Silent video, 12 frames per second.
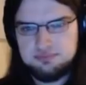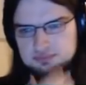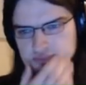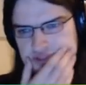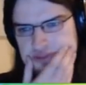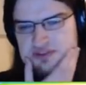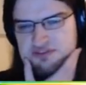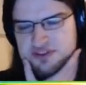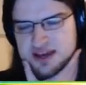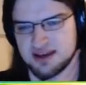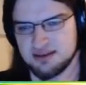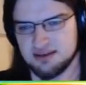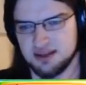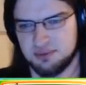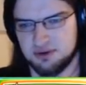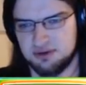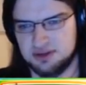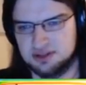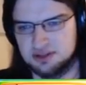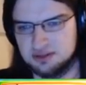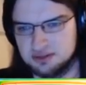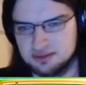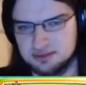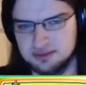To be fair, like, Porygon
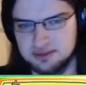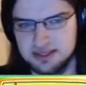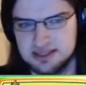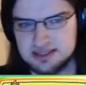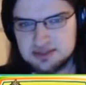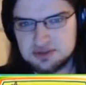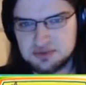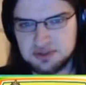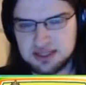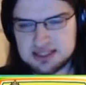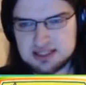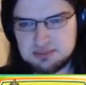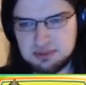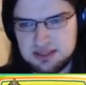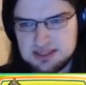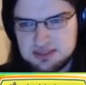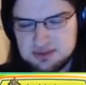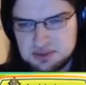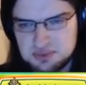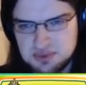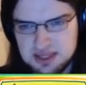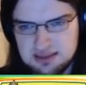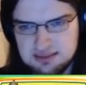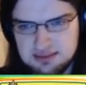is useful against the Politoed as
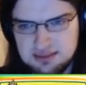well.